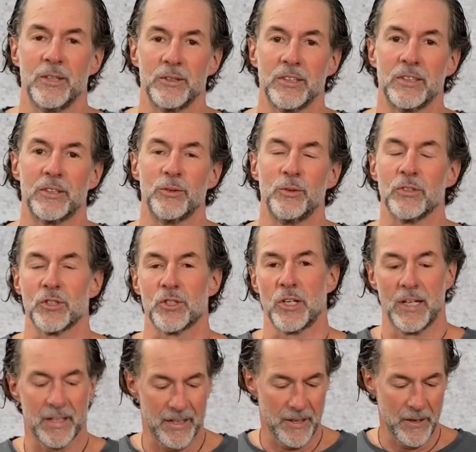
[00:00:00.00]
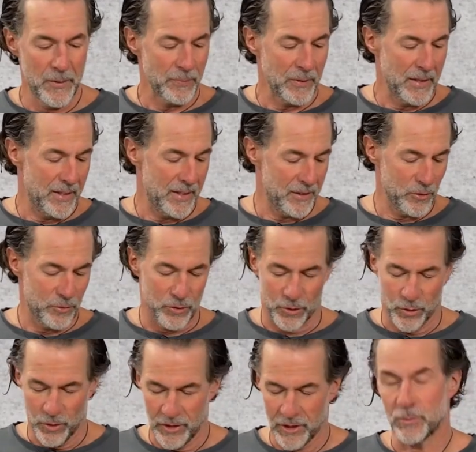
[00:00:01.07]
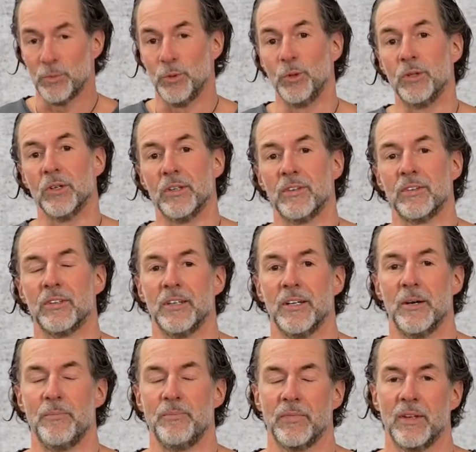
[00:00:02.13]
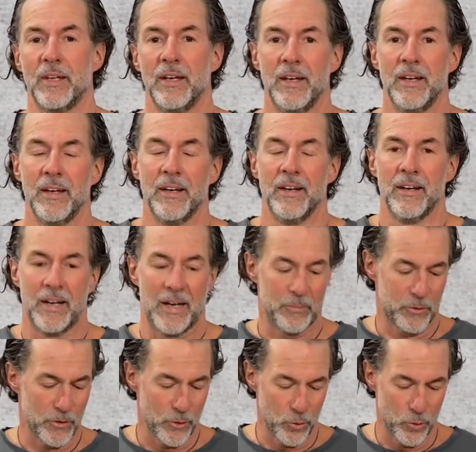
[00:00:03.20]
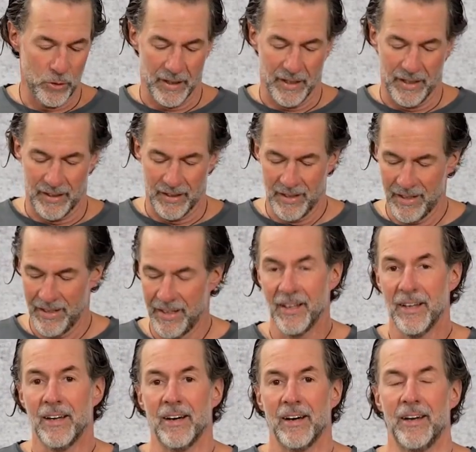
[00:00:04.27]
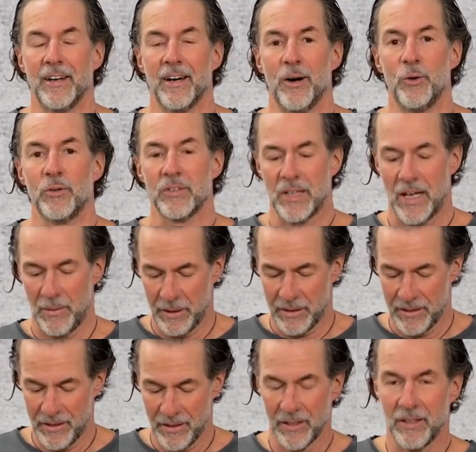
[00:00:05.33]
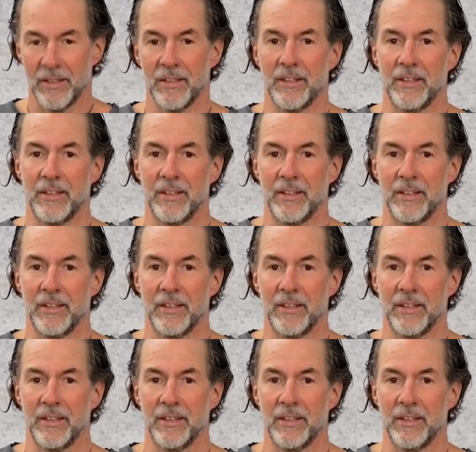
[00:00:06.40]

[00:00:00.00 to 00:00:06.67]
So for king pythons, this is absolutely an exceptional animal. Extremely large, so that you all might be scared.